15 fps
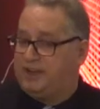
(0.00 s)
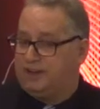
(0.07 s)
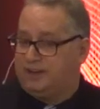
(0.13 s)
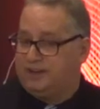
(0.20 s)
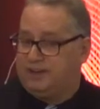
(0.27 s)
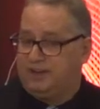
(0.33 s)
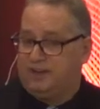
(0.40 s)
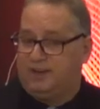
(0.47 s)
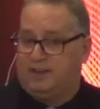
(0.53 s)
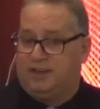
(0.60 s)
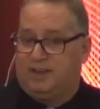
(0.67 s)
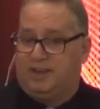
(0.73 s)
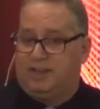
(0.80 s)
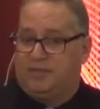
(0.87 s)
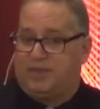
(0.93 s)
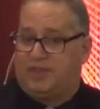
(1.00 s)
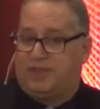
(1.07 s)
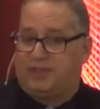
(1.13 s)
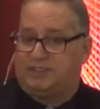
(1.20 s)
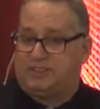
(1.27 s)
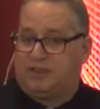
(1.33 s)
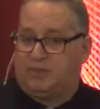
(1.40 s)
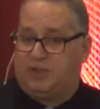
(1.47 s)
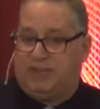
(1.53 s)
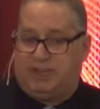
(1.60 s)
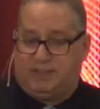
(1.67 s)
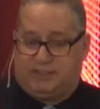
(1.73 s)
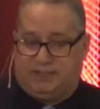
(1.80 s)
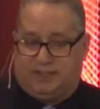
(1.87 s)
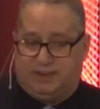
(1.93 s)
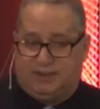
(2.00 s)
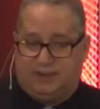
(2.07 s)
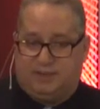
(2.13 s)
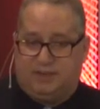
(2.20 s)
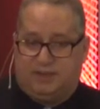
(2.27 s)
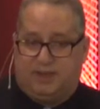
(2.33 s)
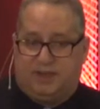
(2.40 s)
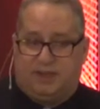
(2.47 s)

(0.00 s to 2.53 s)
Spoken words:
to hear, but things that we need to hear.